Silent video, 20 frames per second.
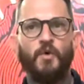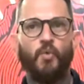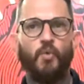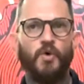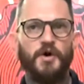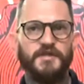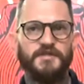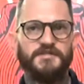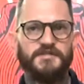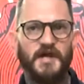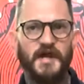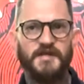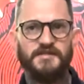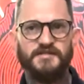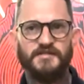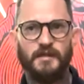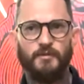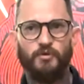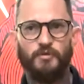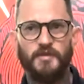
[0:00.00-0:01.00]
What is dye
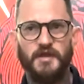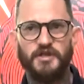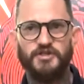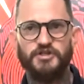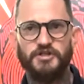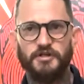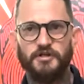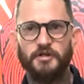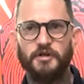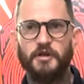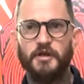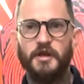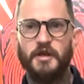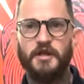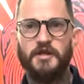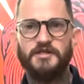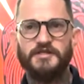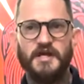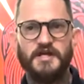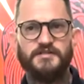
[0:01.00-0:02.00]
sublimation?
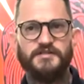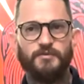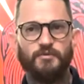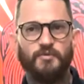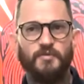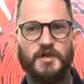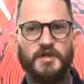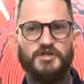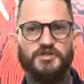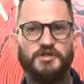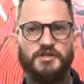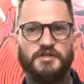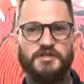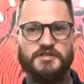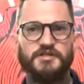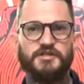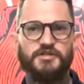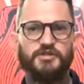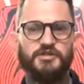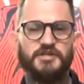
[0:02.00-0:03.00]
Dye sublimation
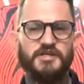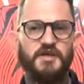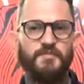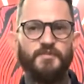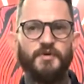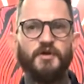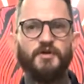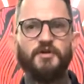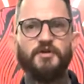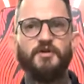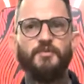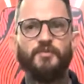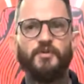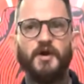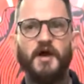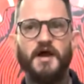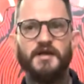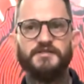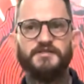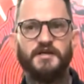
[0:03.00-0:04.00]
is typically the
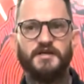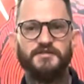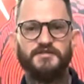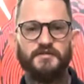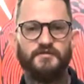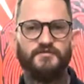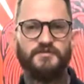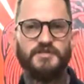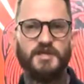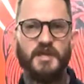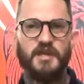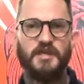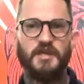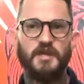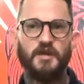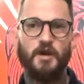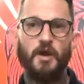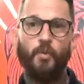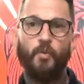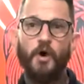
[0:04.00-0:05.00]
process of
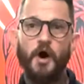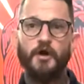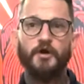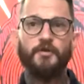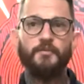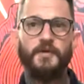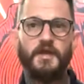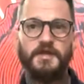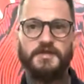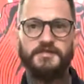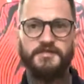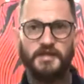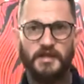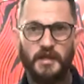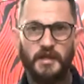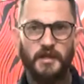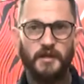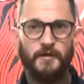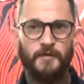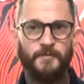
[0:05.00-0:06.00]
taking a water-based
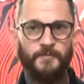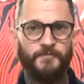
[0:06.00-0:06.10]
ink